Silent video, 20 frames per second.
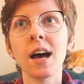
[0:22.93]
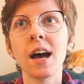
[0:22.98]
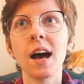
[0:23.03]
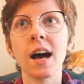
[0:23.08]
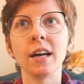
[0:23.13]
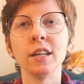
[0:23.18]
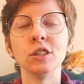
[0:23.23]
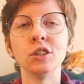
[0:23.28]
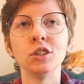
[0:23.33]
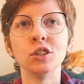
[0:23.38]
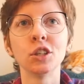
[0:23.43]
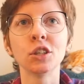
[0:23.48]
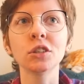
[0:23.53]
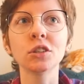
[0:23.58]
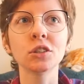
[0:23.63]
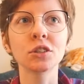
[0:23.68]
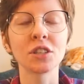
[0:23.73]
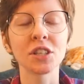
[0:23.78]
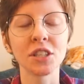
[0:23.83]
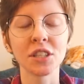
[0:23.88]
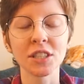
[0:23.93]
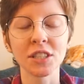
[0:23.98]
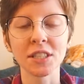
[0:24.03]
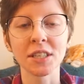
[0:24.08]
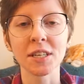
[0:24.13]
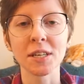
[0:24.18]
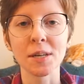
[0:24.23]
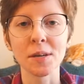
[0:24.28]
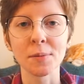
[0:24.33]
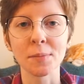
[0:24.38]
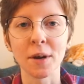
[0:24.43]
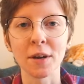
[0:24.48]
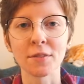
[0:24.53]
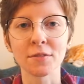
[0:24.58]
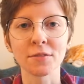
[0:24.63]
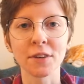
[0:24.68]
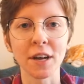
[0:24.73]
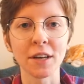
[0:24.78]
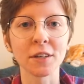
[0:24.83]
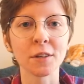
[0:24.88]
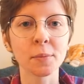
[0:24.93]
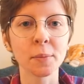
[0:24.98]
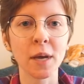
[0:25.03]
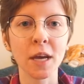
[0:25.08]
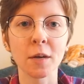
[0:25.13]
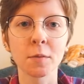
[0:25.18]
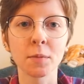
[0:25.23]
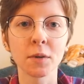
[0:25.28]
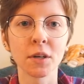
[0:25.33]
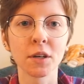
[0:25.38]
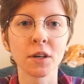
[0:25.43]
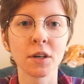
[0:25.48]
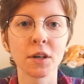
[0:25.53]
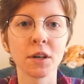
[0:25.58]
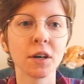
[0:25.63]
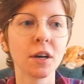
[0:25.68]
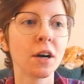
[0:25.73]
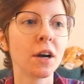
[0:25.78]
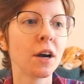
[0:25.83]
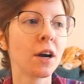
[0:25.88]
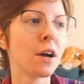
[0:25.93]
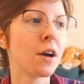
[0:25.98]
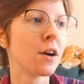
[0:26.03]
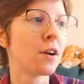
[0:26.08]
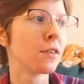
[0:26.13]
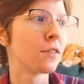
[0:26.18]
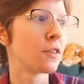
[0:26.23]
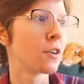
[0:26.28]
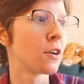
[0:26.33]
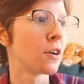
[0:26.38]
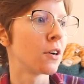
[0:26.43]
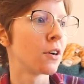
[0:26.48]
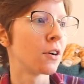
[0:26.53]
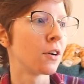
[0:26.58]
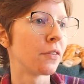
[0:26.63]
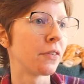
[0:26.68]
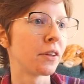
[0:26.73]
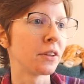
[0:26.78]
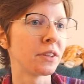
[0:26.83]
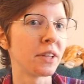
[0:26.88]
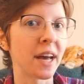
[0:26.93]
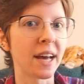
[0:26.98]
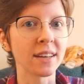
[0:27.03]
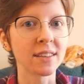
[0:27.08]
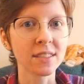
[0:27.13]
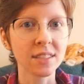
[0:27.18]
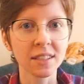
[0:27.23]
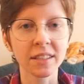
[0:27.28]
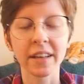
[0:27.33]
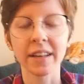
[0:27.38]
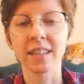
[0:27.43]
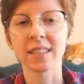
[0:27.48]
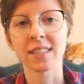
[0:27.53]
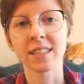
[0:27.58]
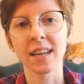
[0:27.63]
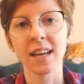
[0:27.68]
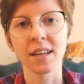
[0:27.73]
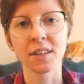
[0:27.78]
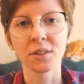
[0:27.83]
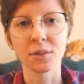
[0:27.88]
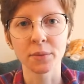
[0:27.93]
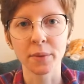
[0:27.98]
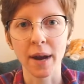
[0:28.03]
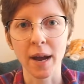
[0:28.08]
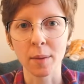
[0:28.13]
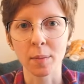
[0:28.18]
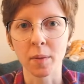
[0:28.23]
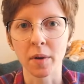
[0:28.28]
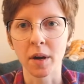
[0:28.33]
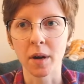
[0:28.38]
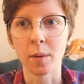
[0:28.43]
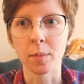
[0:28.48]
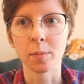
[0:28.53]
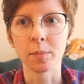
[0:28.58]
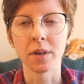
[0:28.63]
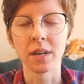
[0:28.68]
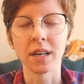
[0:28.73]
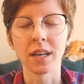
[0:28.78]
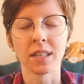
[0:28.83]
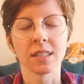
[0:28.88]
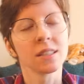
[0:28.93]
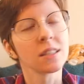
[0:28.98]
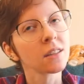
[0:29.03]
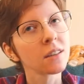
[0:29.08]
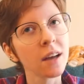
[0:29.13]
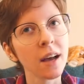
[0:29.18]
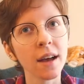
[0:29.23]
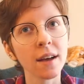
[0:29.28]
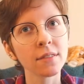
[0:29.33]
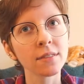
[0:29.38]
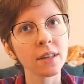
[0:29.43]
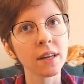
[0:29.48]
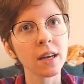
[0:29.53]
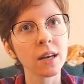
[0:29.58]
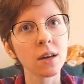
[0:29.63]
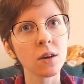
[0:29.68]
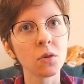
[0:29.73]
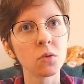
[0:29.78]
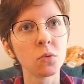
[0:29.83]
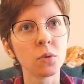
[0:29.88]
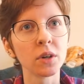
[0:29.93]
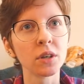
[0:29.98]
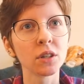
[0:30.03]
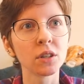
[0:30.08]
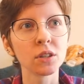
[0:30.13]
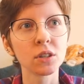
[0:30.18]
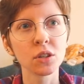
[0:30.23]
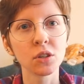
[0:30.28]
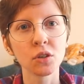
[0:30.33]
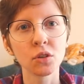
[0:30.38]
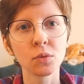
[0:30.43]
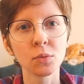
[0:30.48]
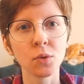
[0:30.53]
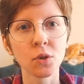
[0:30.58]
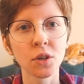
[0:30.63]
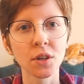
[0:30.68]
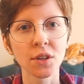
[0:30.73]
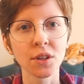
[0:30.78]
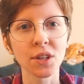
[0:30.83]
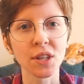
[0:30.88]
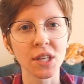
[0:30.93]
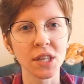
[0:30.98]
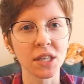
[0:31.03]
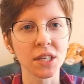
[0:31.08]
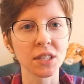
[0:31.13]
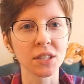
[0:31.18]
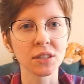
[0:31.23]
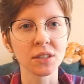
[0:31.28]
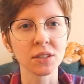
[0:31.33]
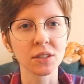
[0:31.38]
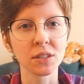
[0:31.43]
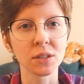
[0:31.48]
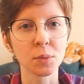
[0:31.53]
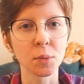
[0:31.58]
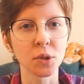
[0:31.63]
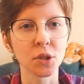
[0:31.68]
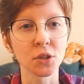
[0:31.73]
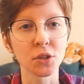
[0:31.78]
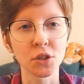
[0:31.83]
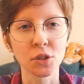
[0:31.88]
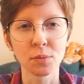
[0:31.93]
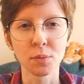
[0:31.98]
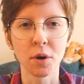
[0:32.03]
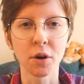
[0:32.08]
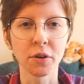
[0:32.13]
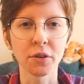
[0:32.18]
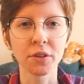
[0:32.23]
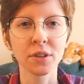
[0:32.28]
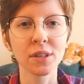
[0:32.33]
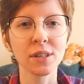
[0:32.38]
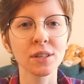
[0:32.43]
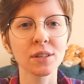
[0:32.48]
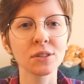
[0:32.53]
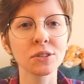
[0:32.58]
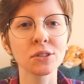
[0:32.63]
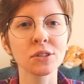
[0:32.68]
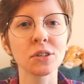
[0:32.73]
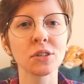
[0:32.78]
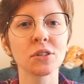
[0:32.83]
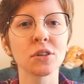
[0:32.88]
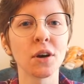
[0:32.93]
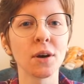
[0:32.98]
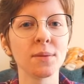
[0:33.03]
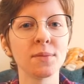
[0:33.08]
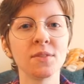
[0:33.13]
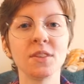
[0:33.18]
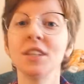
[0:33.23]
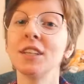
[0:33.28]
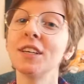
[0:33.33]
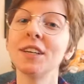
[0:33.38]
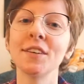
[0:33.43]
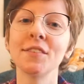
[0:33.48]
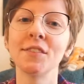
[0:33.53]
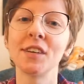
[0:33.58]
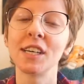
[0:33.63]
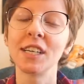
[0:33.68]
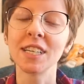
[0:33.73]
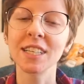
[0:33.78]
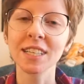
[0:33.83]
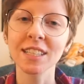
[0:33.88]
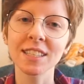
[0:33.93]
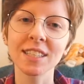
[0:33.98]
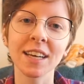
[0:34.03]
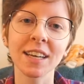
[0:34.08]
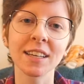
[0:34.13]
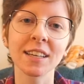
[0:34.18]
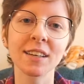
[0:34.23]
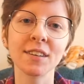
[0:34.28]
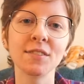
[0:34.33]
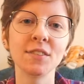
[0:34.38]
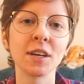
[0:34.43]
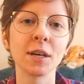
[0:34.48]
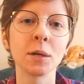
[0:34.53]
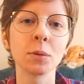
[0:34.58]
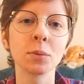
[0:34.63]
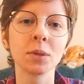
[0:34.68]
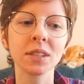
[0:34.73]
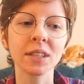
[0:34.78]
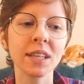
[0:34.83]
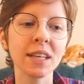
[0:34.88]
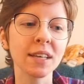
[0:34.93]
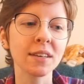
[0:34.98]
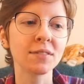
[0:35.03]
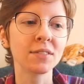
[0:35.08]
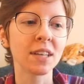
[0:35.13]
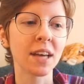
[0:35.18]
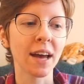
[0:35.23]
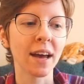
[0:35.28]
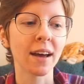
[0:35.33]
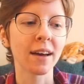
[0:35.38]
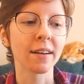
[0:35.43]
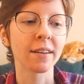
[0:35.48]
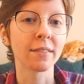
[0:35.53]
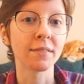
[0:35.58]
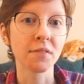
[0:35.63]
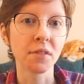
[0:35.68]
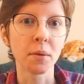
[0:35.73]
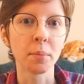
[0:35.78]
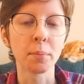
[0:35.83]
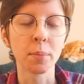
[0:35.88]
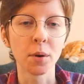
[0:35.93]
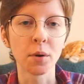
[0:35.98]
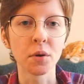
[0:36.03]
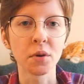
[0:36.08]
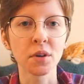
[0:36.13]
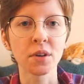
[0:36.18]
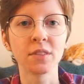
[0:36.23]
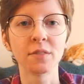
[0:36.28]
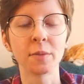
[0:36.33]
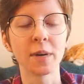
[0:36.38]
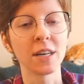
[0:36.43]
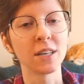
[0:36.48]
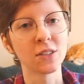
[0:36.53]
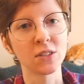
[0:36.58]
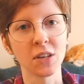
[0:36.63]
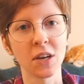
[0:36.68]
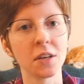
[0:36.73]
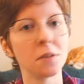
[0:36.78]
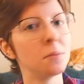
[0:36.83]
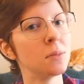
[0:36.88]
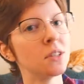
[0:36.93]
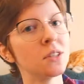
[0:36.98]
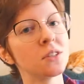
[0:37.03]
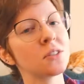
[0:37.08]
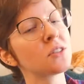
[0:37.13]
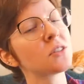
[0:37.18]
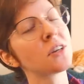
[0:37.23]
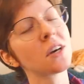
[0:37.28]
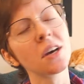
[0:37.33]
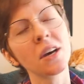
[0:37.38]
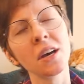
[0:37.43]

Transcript: I just turned in my final paper for the last class I had to wrap up, and I still have like one or two more things, but they're small things, so I'm feeling very excited, very relieved to have the bulk of my assignments